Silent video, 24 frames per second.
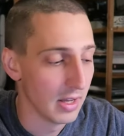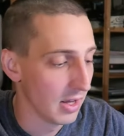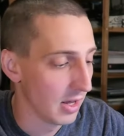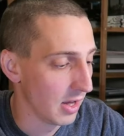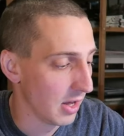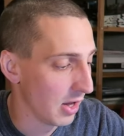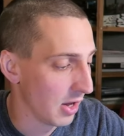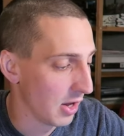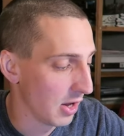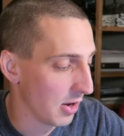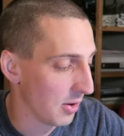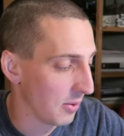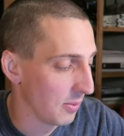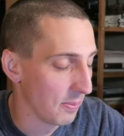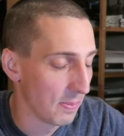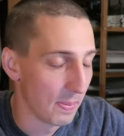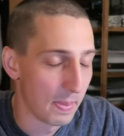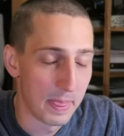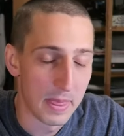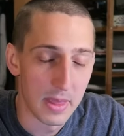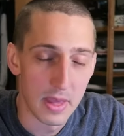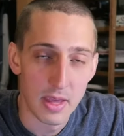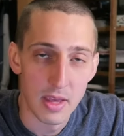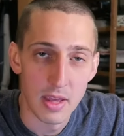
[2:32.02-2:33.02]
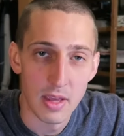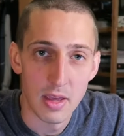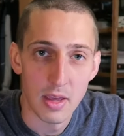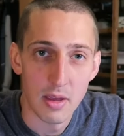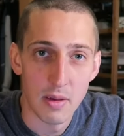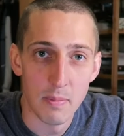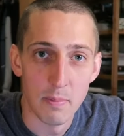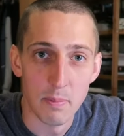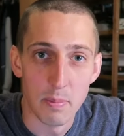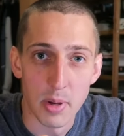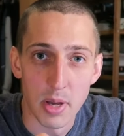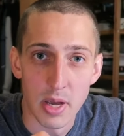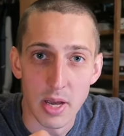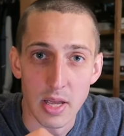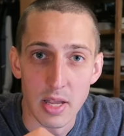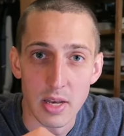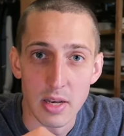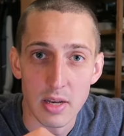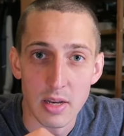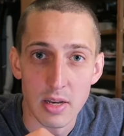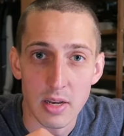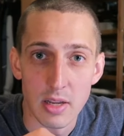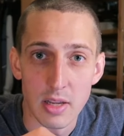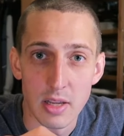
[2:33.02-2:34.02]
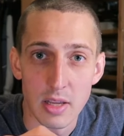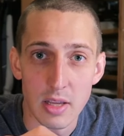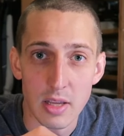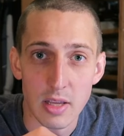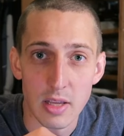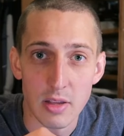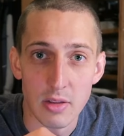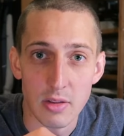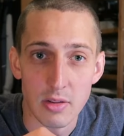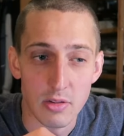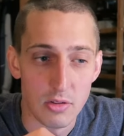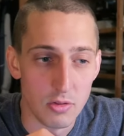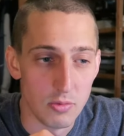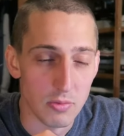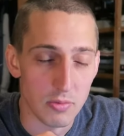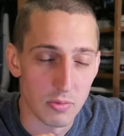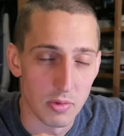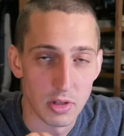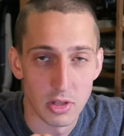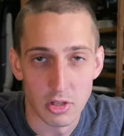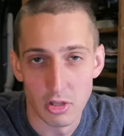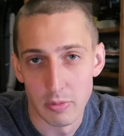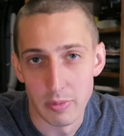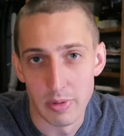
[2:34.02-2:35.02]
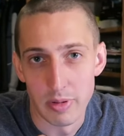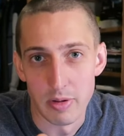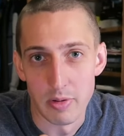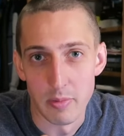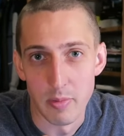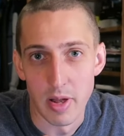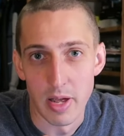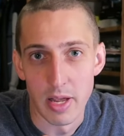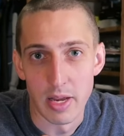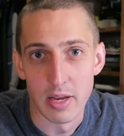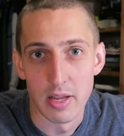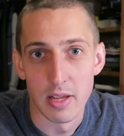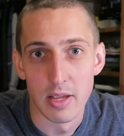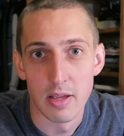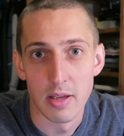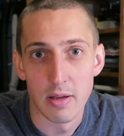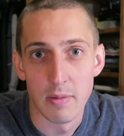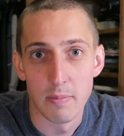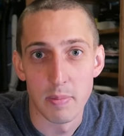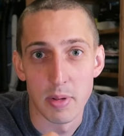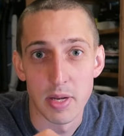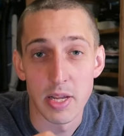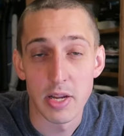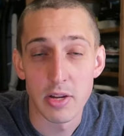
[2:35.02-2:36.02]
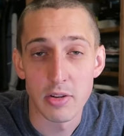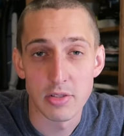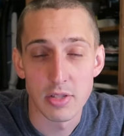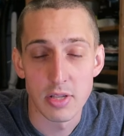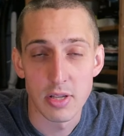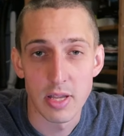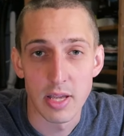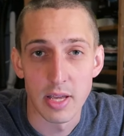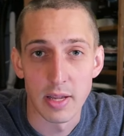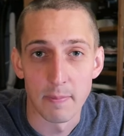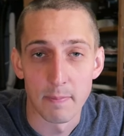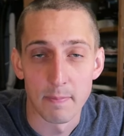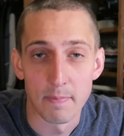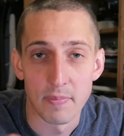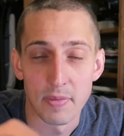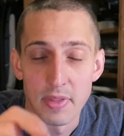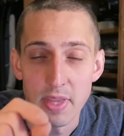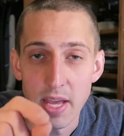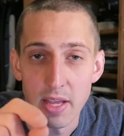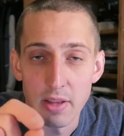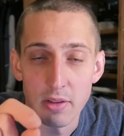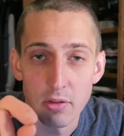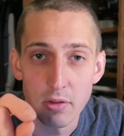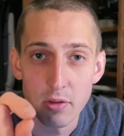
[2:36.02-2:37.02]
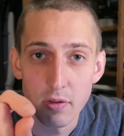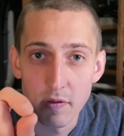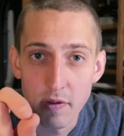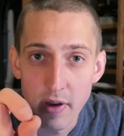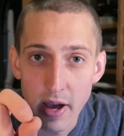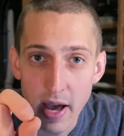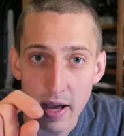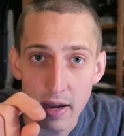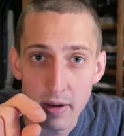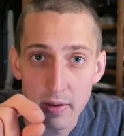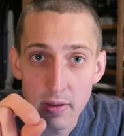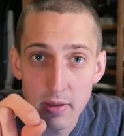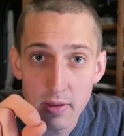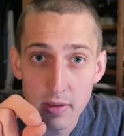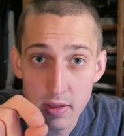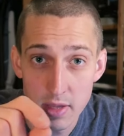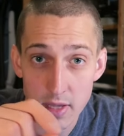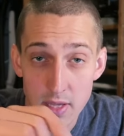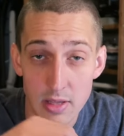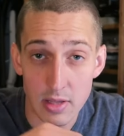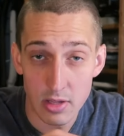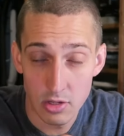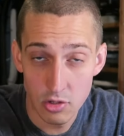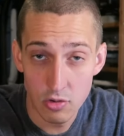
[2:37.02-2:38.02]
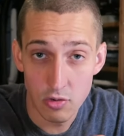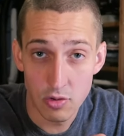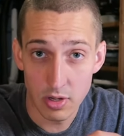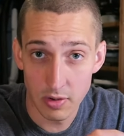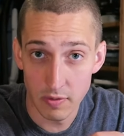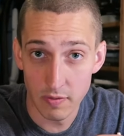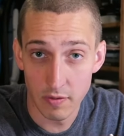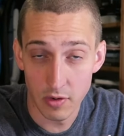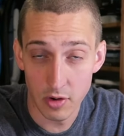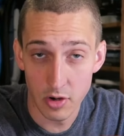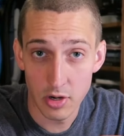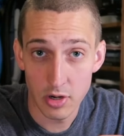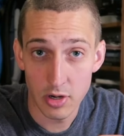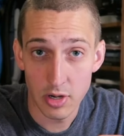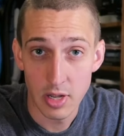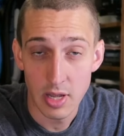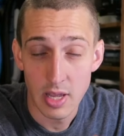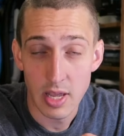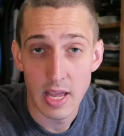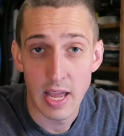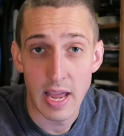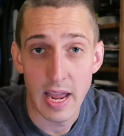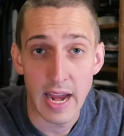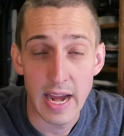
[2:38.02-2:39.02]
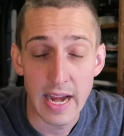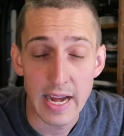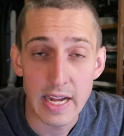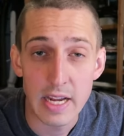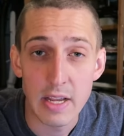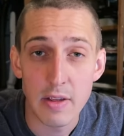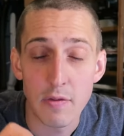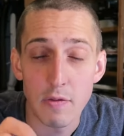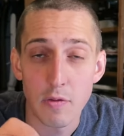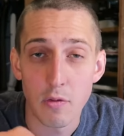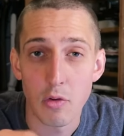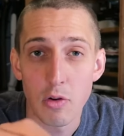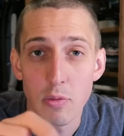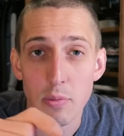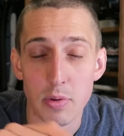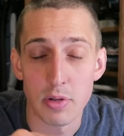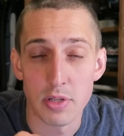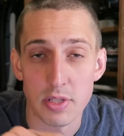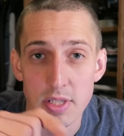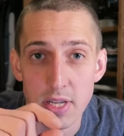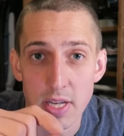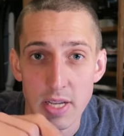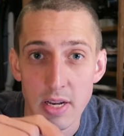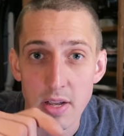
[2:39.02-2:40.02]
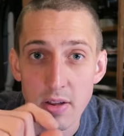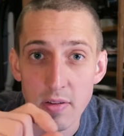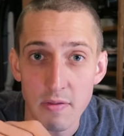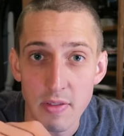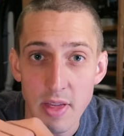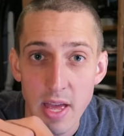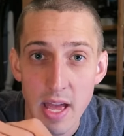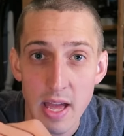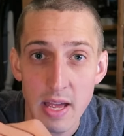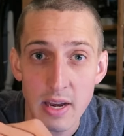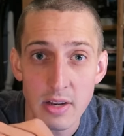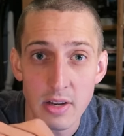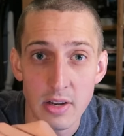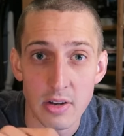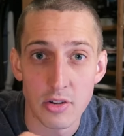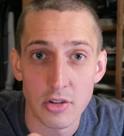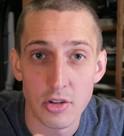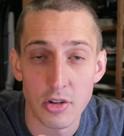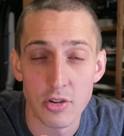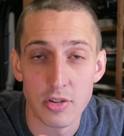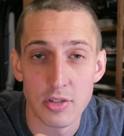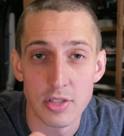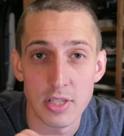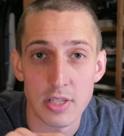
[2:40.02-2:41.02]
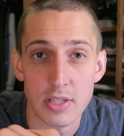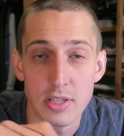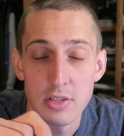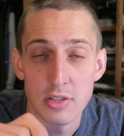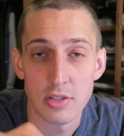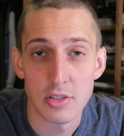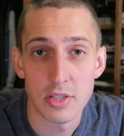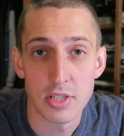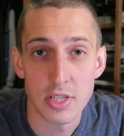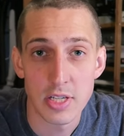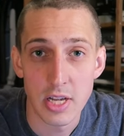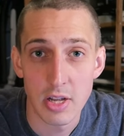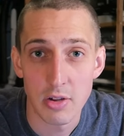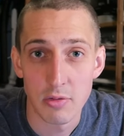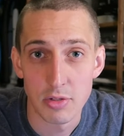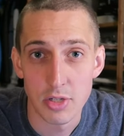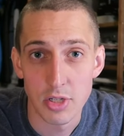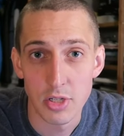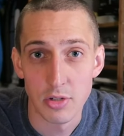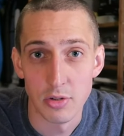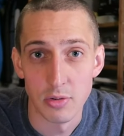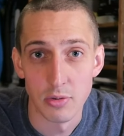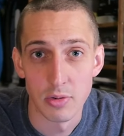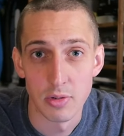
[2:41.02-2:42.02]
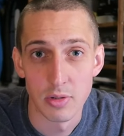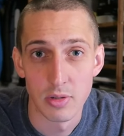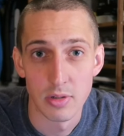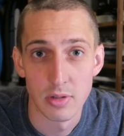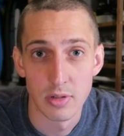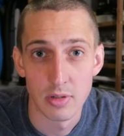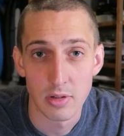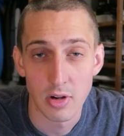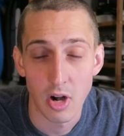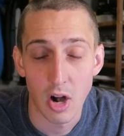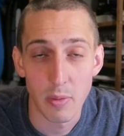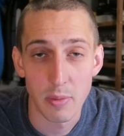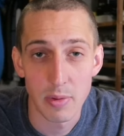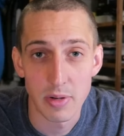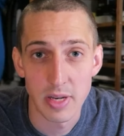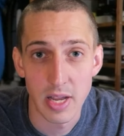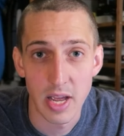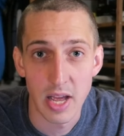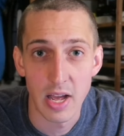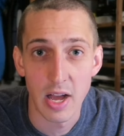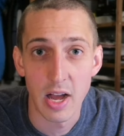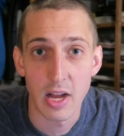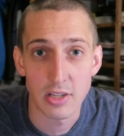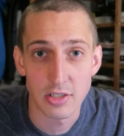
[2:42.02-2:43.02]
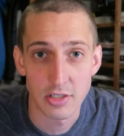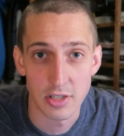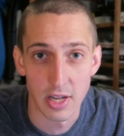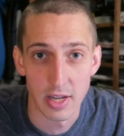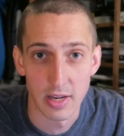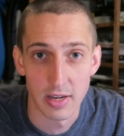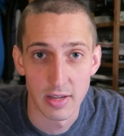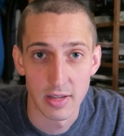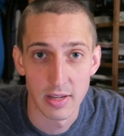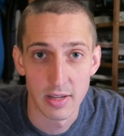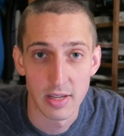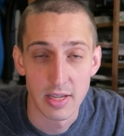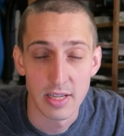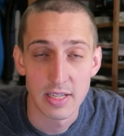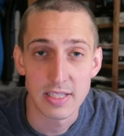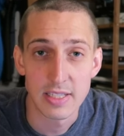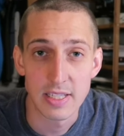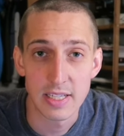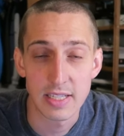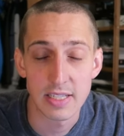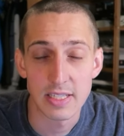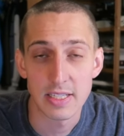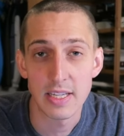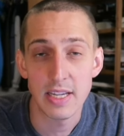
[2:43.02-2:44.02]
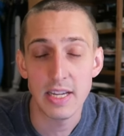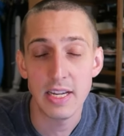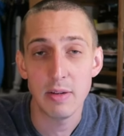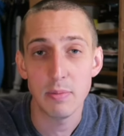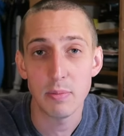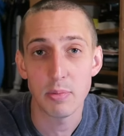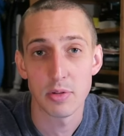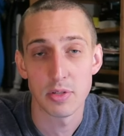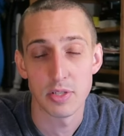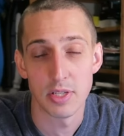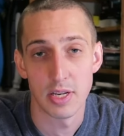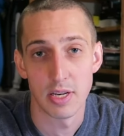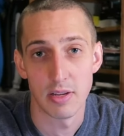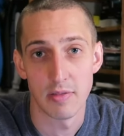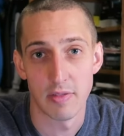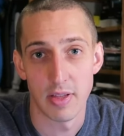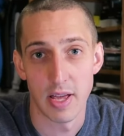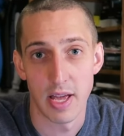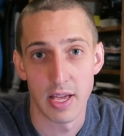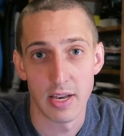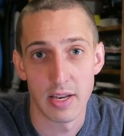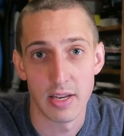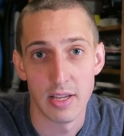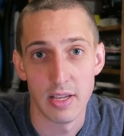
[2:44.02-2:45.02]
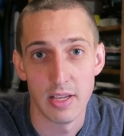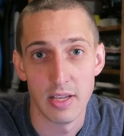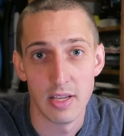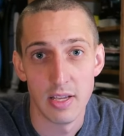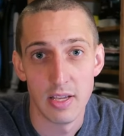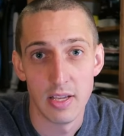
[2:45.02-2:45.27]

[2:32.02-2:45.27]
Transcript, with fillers: but a little bit you might. But here's the thing, that little fat thing that you convert, 84% of that turns into CO2, carbon dioxide. 16% of that